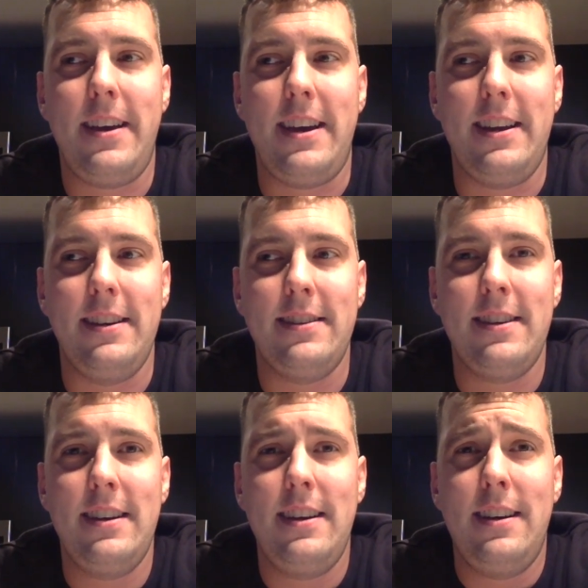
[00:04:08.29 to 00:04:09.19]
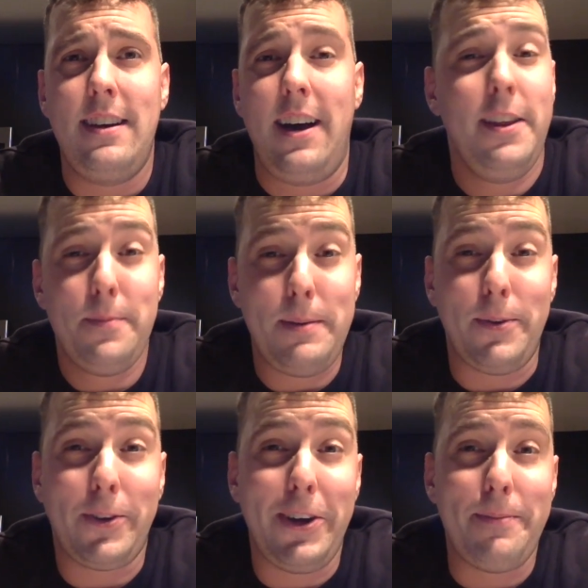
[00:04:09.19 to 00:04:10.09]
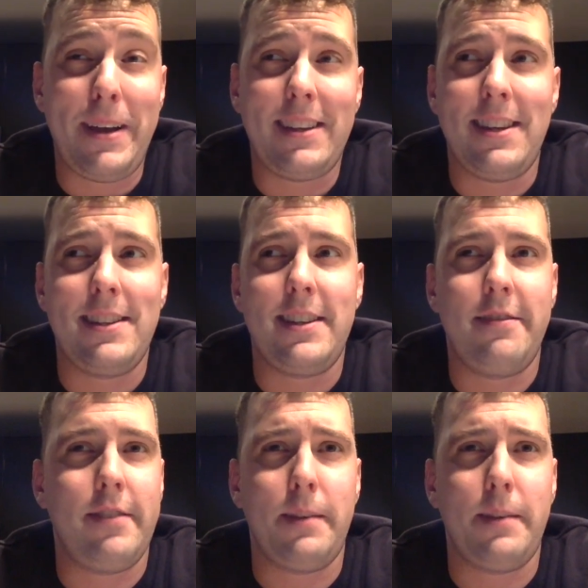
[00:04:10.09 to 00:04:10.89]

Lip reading: and other people couldn't make sense of.